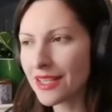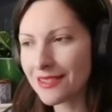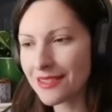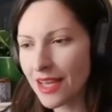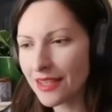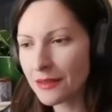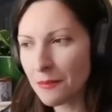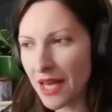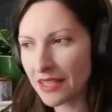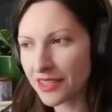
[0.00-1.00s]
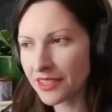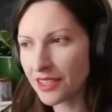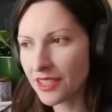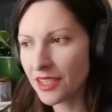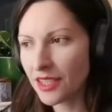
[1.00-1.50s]
get inside the manor,
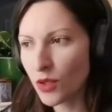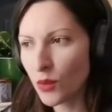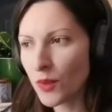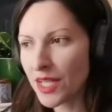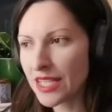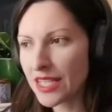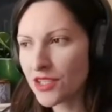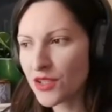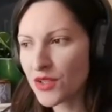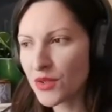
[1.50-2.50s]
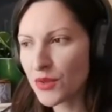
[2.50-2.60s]
we need